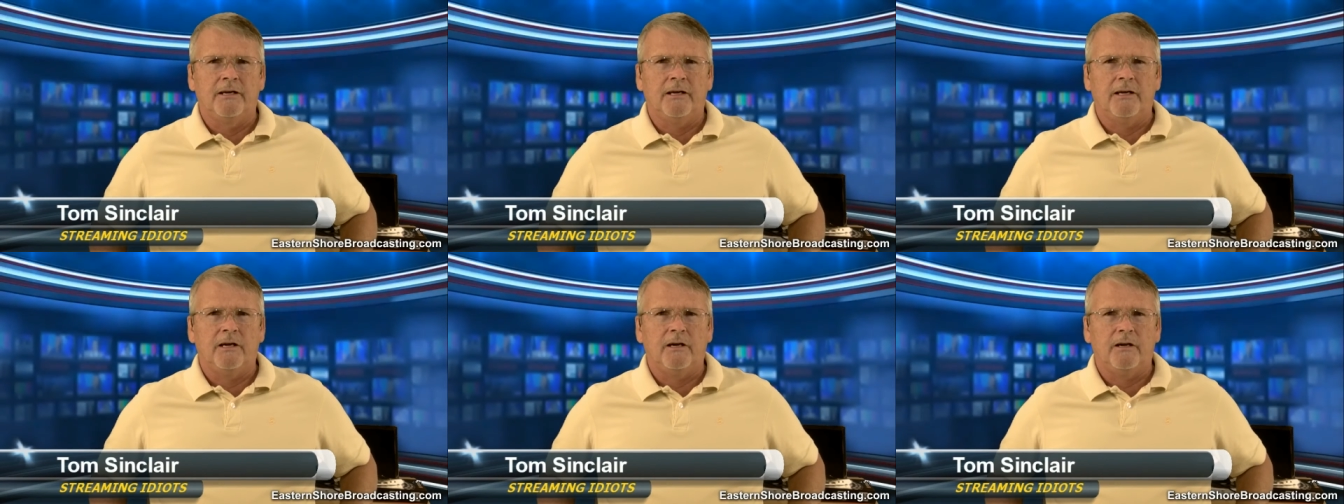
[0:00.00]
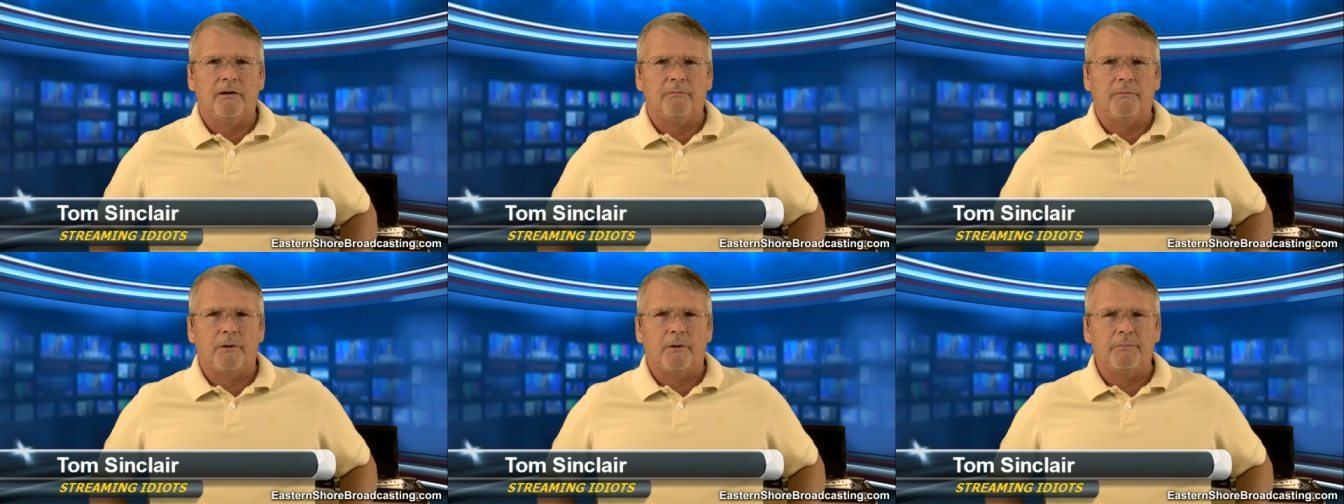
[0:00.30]

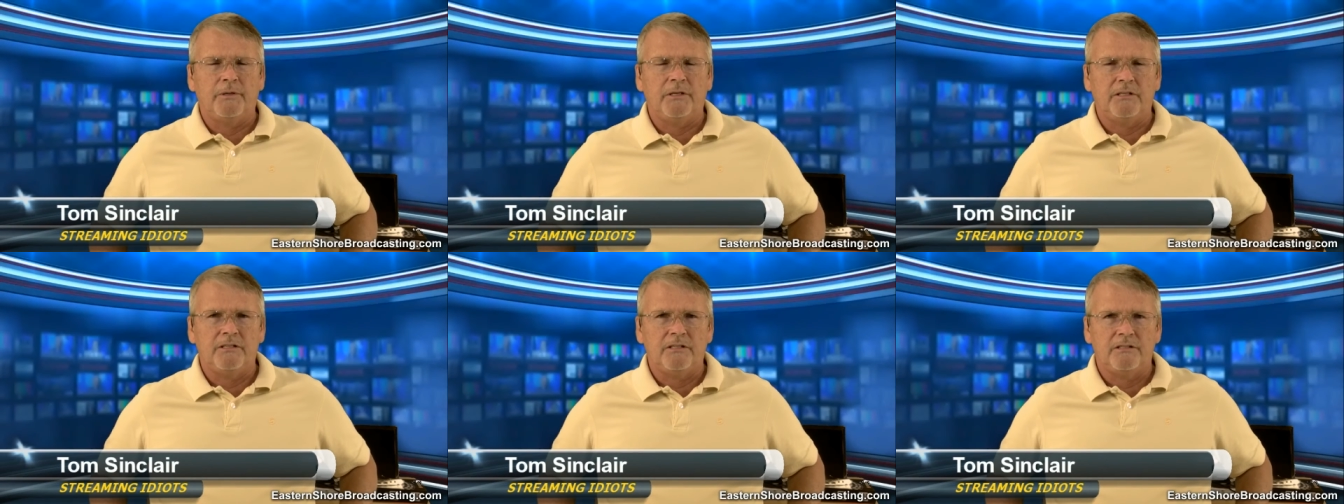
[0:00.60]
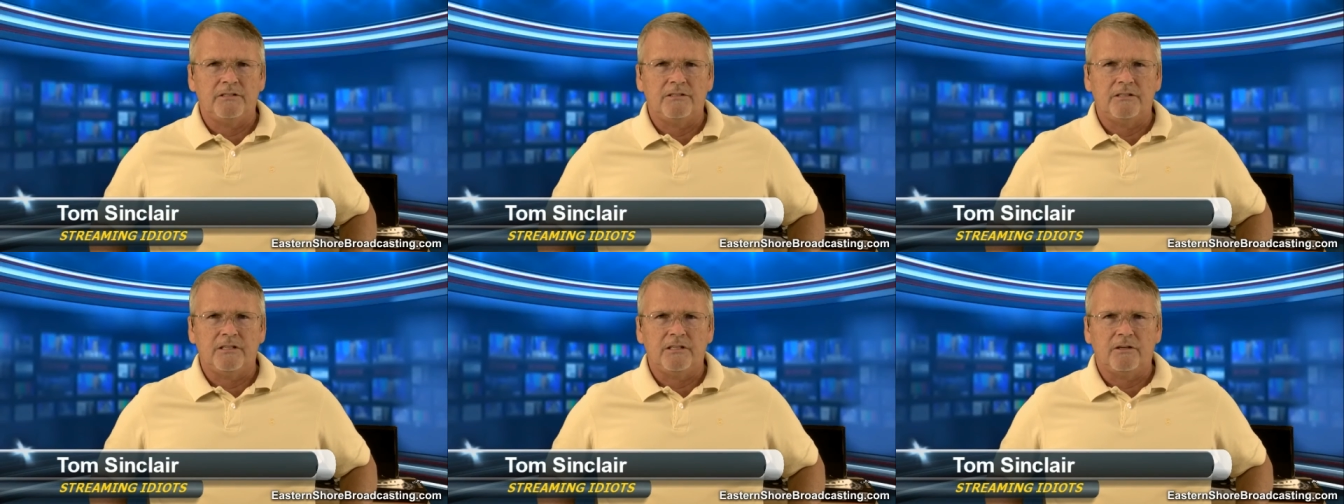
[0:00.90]
a
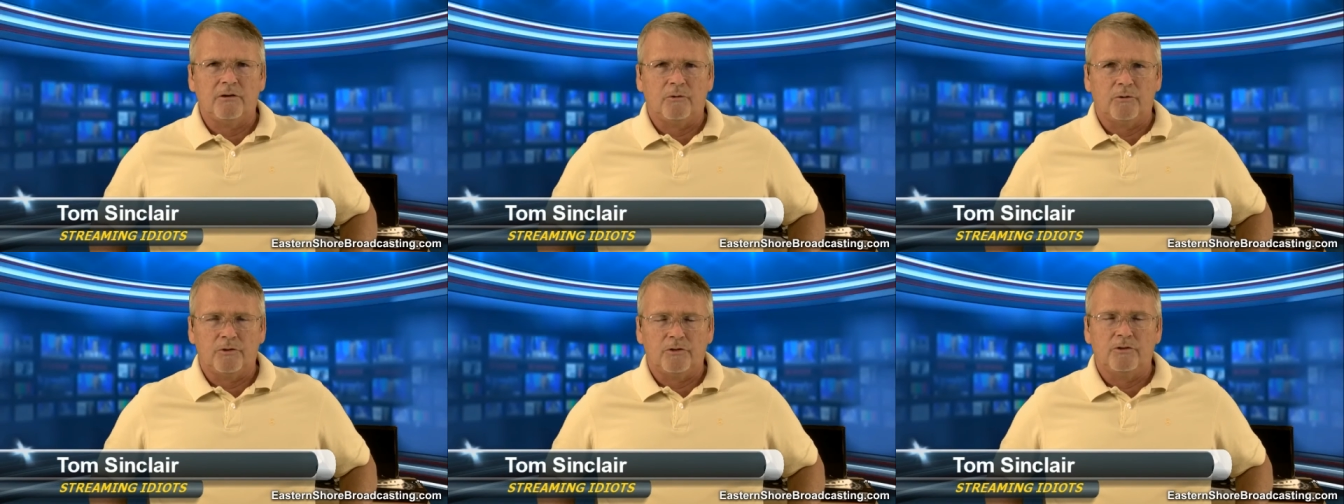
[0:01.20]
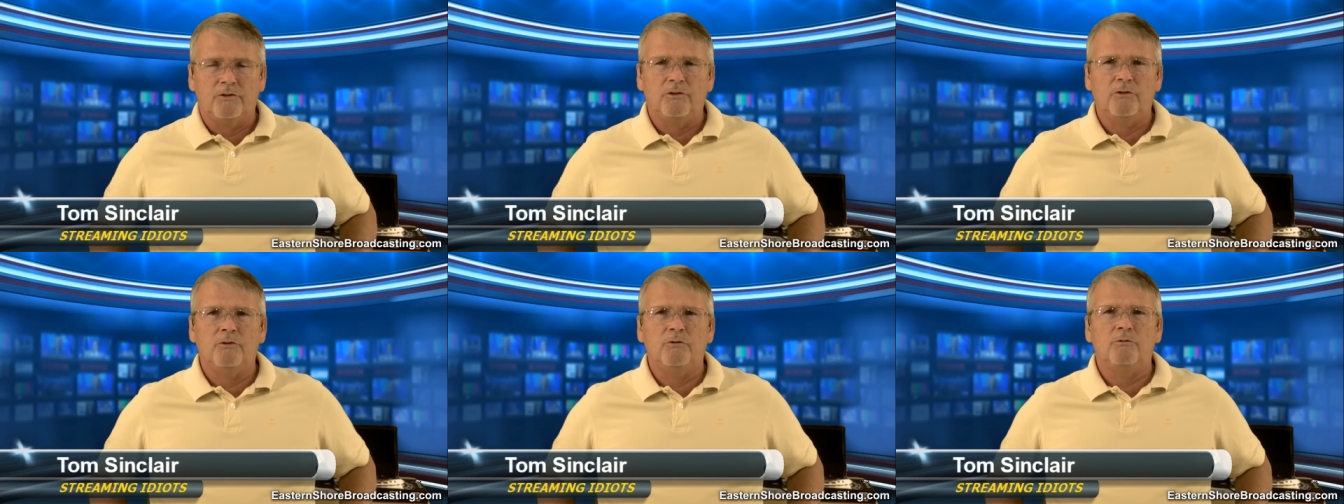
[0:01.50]
PTZ or
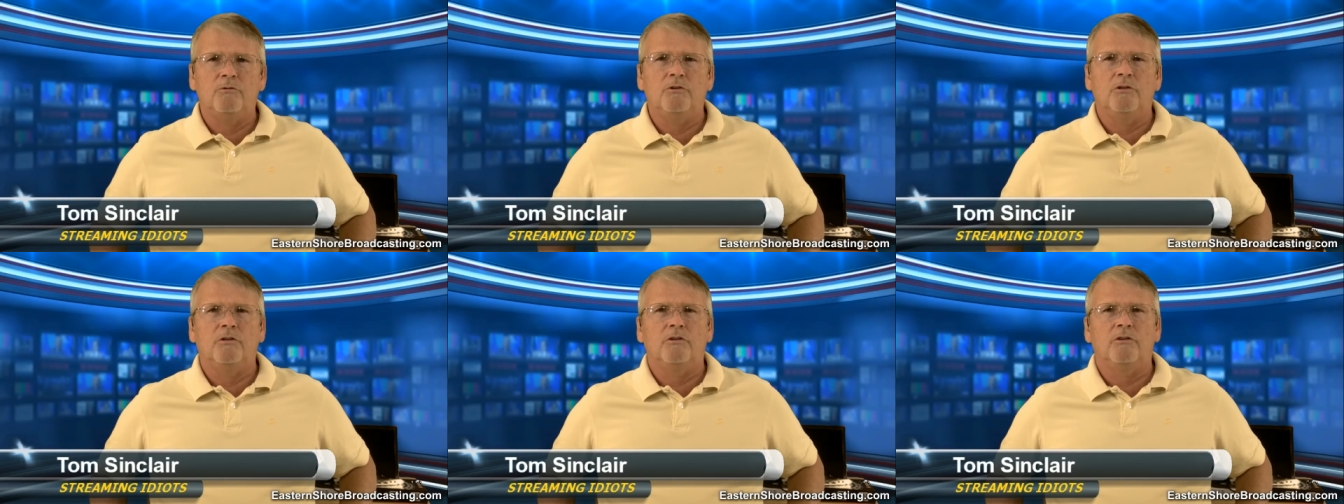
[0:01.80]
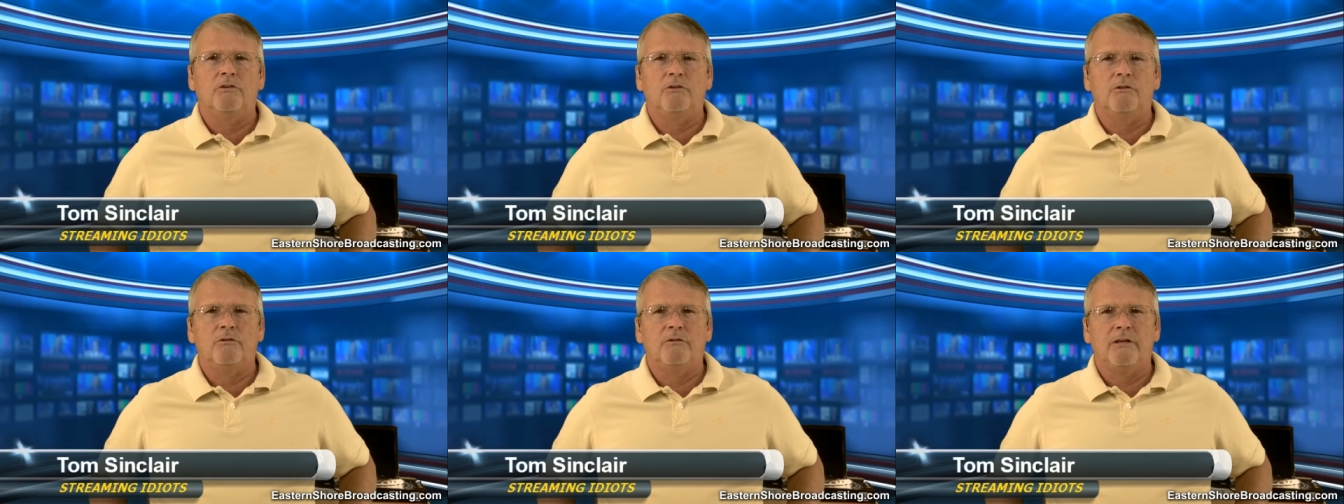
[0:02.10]
2, you can
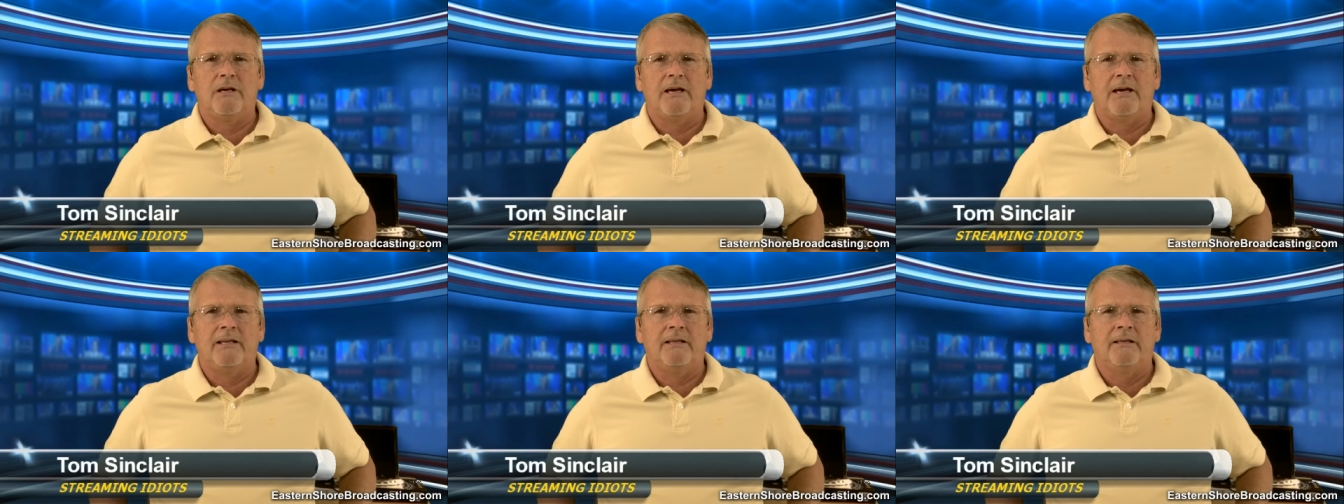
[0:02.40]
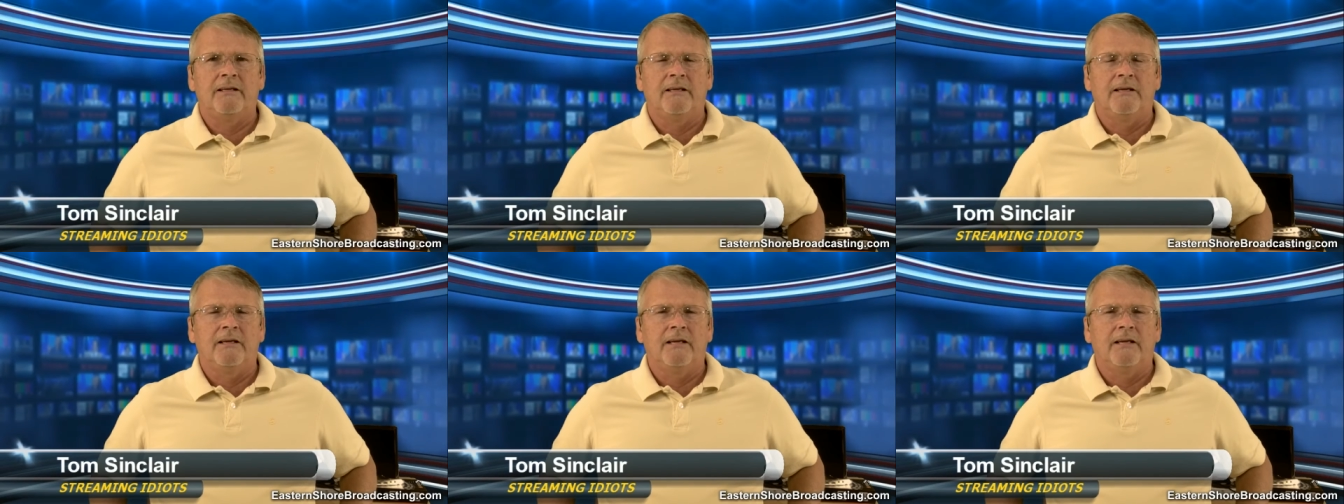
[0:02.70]
do that,